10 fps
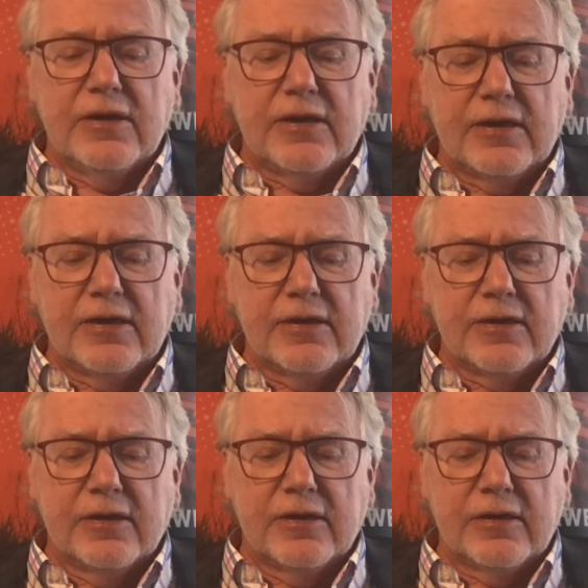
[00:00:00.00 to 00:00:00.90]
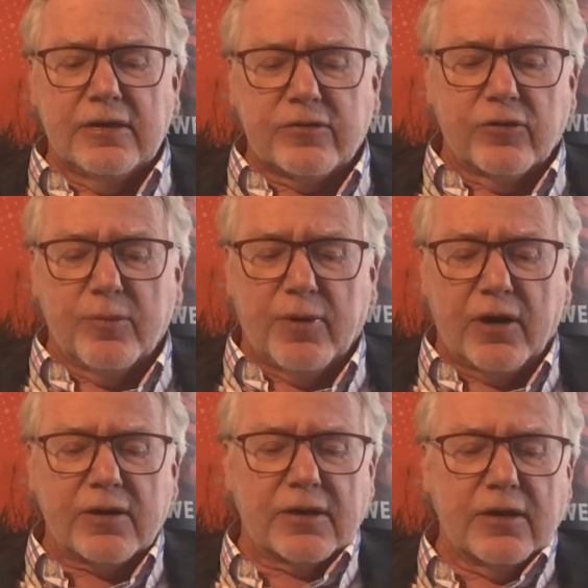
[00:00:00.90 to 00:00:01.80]
and so the
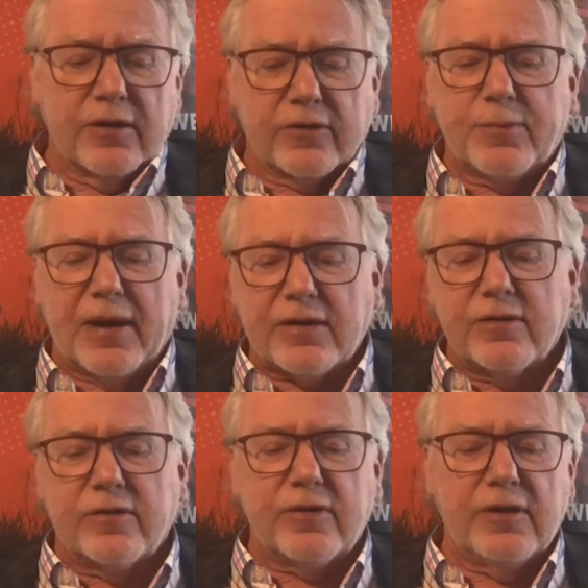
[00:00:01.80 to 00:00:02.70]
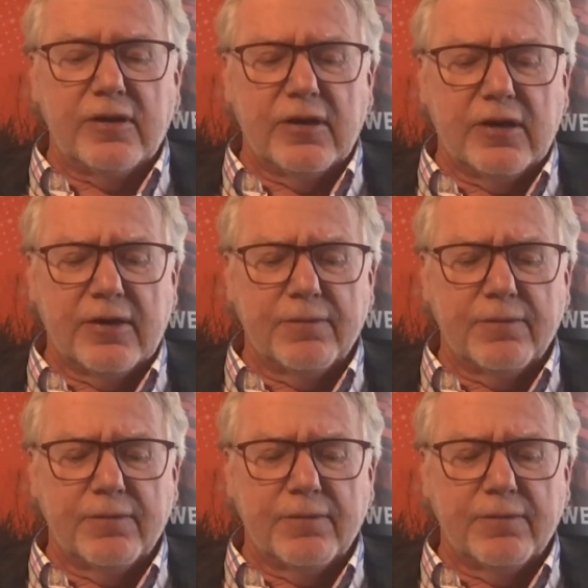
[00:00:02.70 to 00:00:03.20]
market can expect to see